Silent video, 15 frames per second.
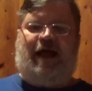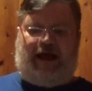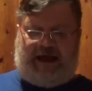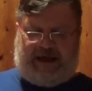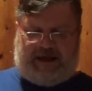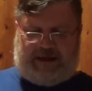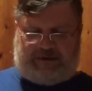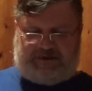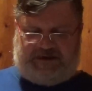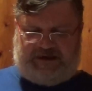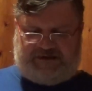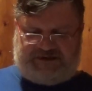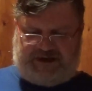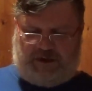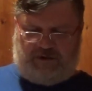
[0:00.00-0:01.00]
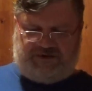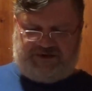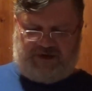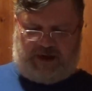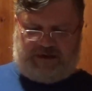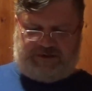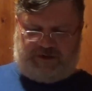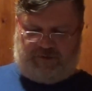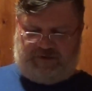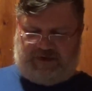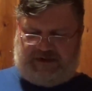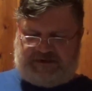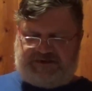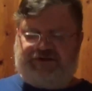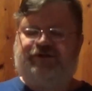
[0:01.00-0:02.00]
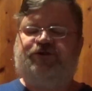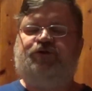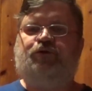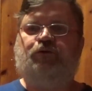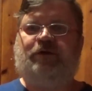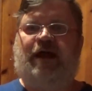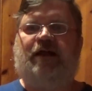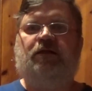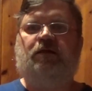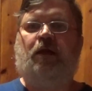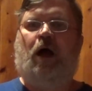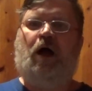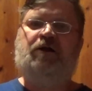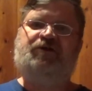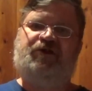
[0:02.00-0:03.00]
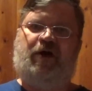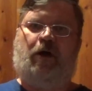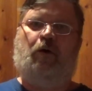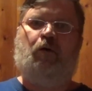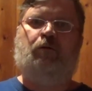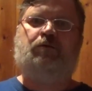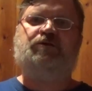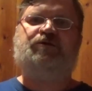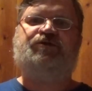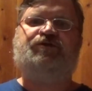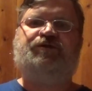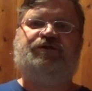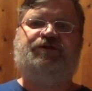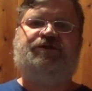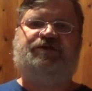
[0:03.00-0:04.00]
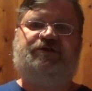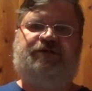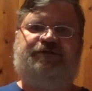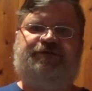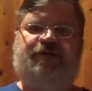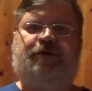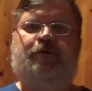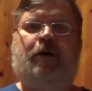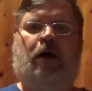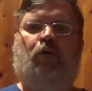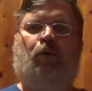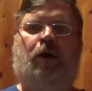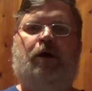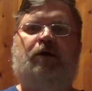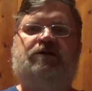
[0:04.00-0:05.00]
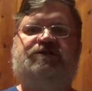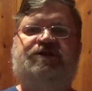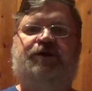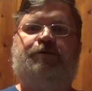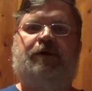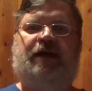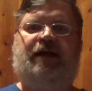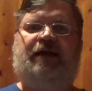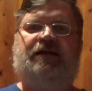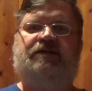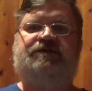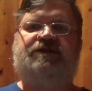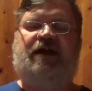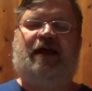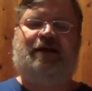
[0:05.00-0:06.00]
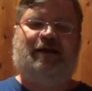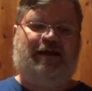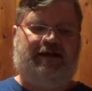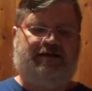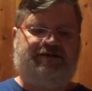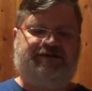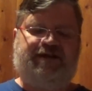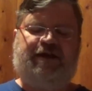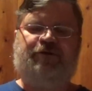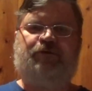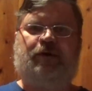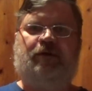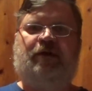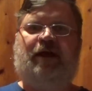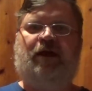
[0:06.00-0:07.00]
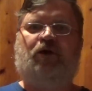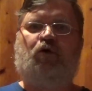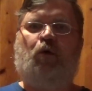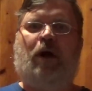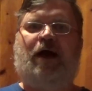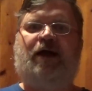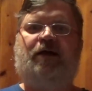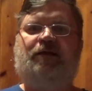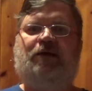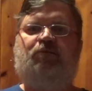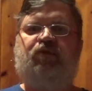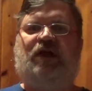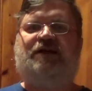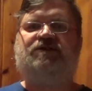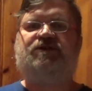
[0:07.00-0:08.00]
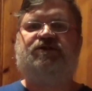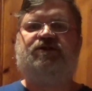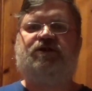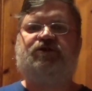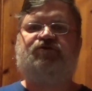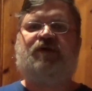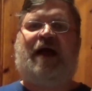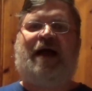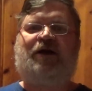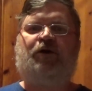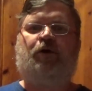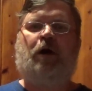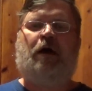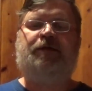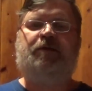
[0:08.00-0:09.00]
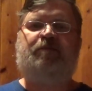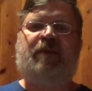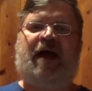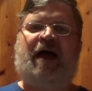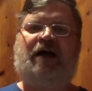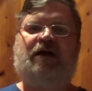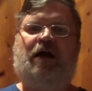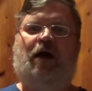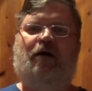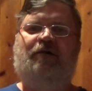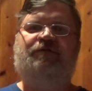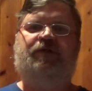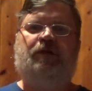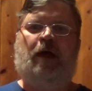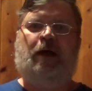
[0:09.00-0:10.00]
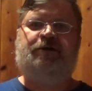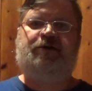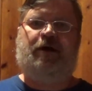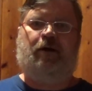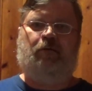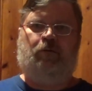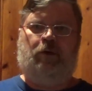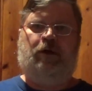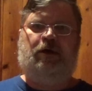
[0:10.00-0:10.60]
And he tells Londo this to get Londo to figure out where Adira is, and he secretly and quietly places a tracker on the back of Londo,